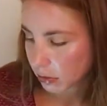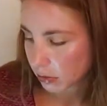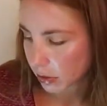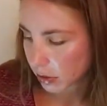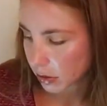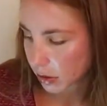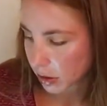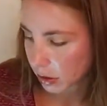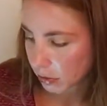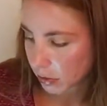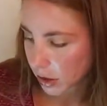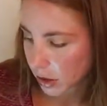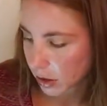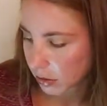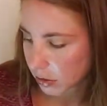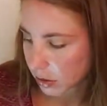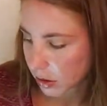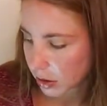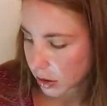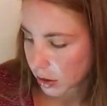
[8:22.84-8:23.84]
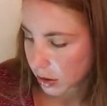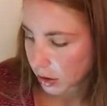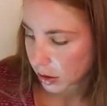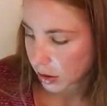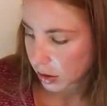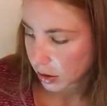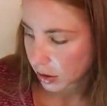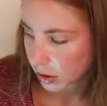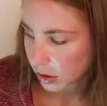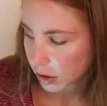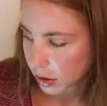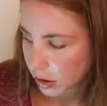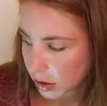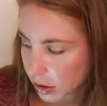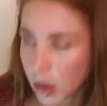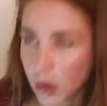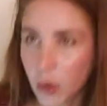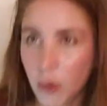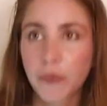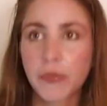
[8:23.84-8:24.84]
were talking
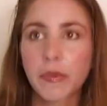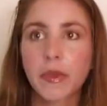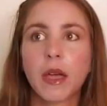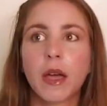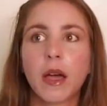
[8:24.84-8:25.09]
about,